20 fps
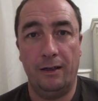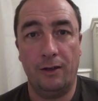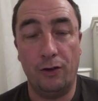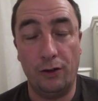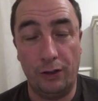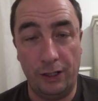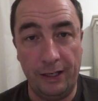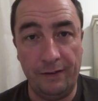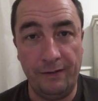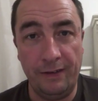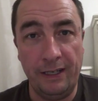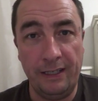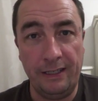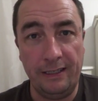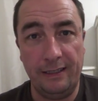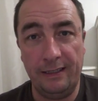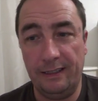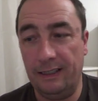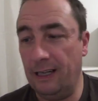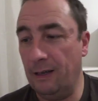Good evening
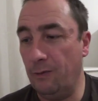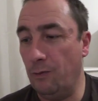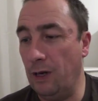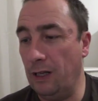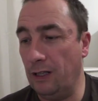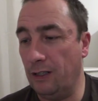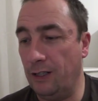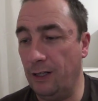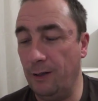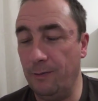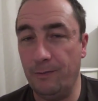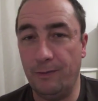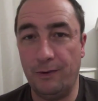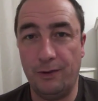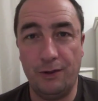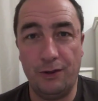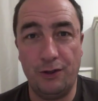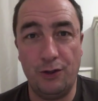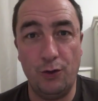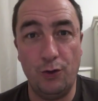and welcome
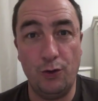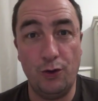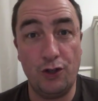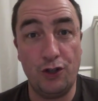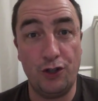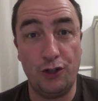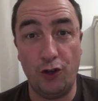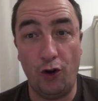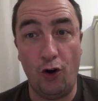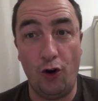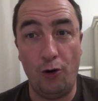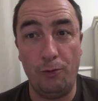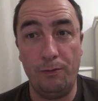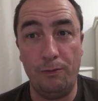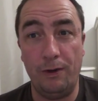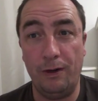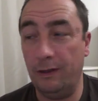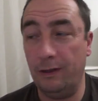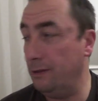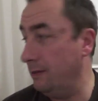to
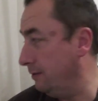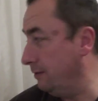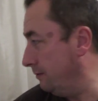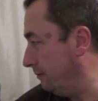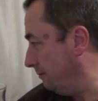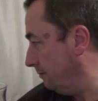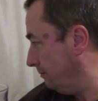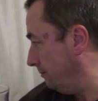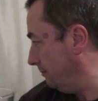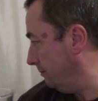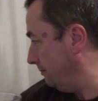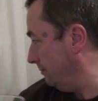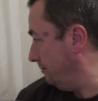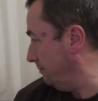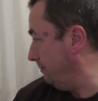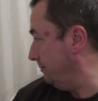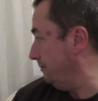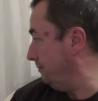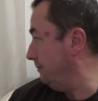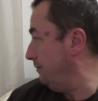Storm
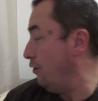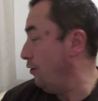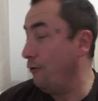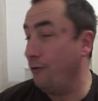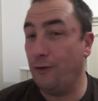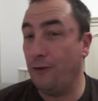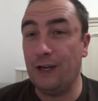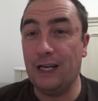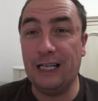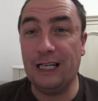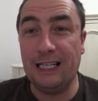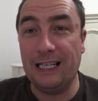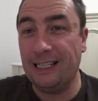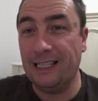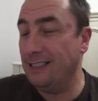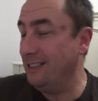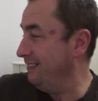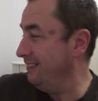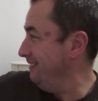Ophelia